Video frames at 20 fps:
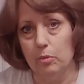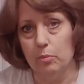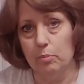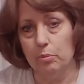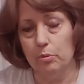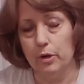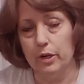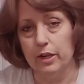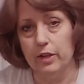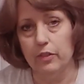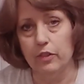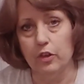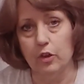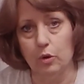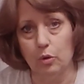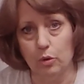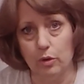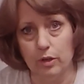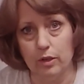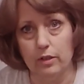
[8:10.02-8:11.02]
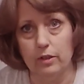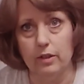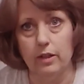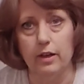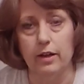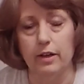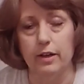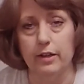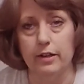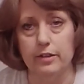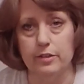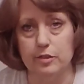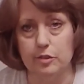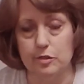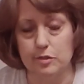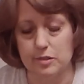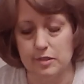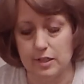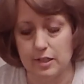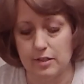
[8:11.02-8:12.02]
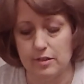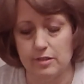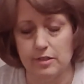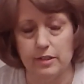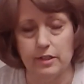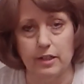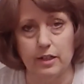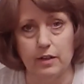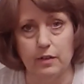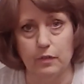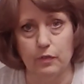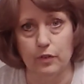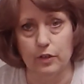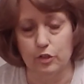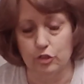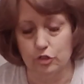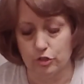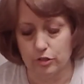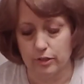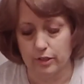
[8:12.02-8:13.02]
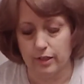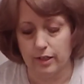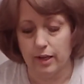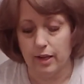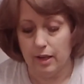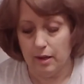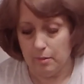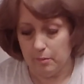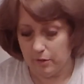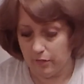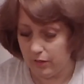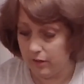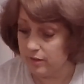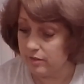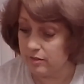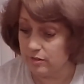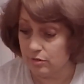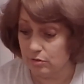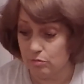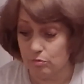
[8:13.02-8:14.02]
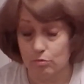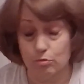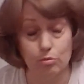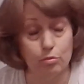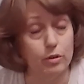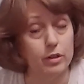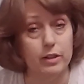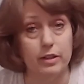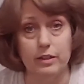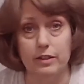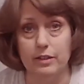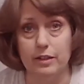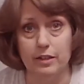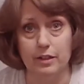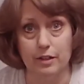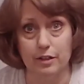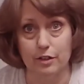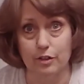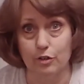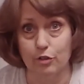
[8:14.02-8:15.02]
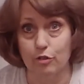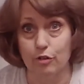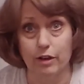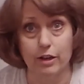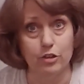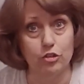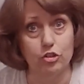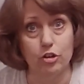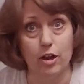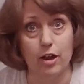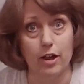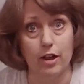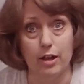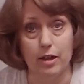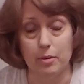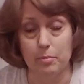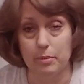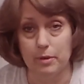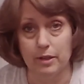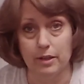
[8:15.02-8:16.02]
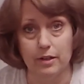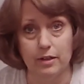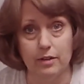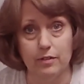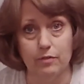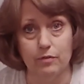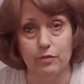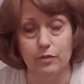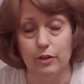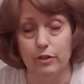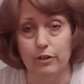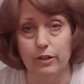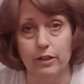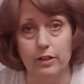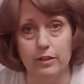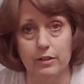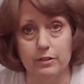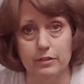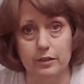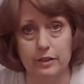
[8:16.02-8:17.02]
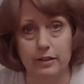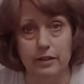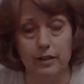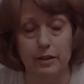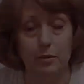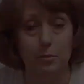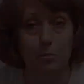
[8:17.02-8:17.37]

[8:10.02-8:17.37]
putting the oil on to season it officially. This really did a great job in very little time.